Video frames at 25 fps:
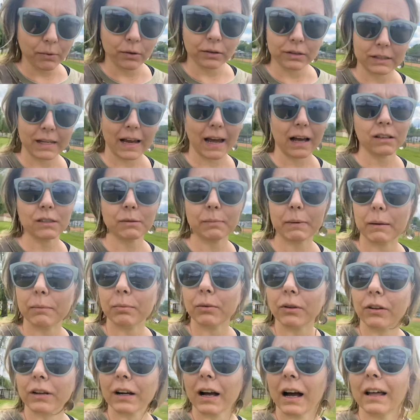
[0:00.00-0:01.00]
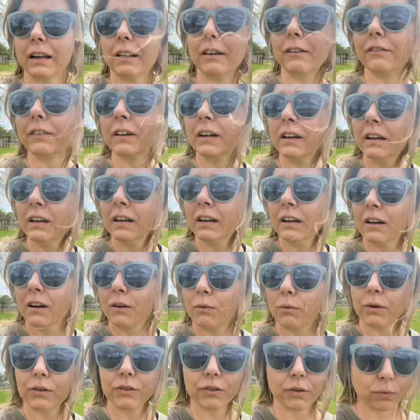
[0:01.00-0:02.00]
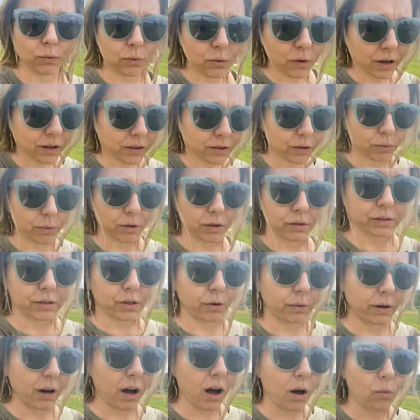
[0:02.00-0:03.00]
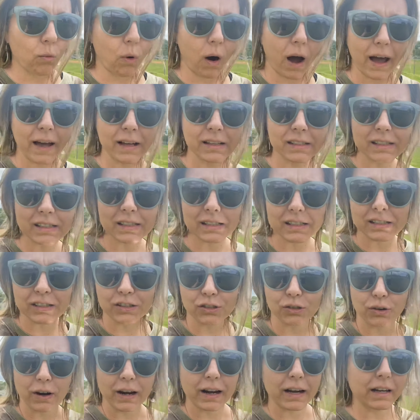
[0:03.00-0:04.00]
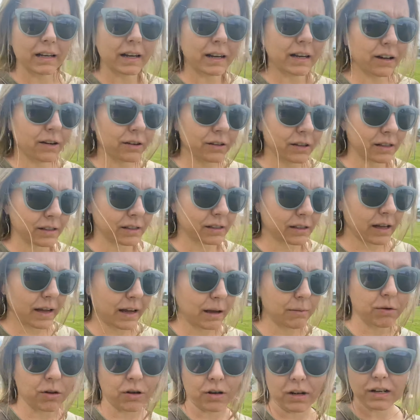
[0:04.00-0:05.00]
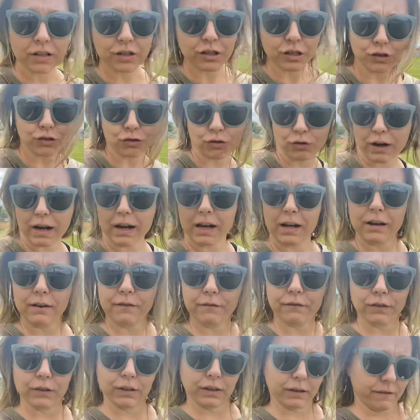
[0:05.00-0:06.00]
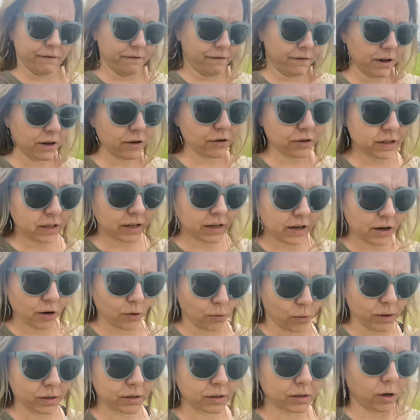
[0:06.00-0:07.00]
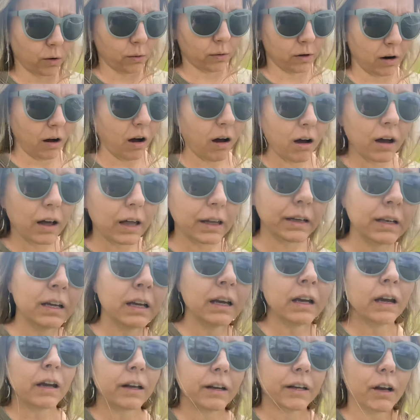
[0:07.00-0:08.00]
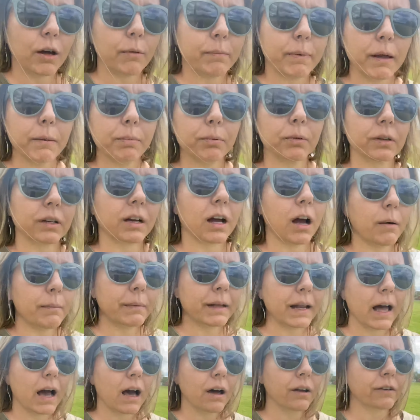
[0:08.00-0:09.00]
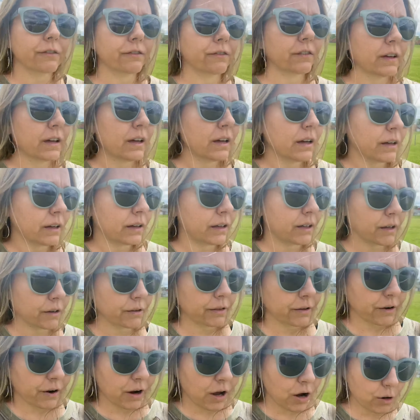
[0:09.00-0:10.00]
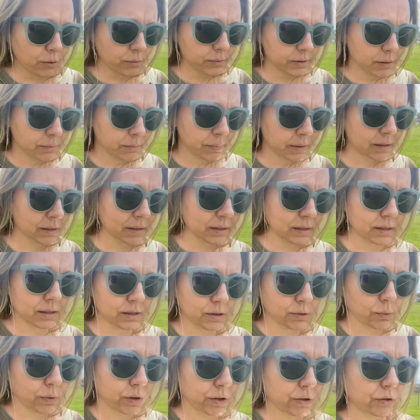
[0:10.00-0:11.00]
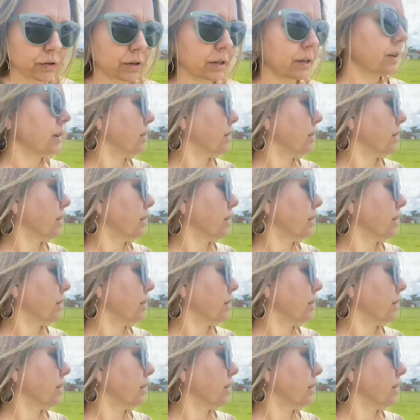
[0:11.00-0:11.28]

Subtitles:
Townspeople are kind of wondering what in the world's going on. Why is this train here, this ammunition train for the Confederacy here? What's going on? People are coming out of, their homes and businesses wondering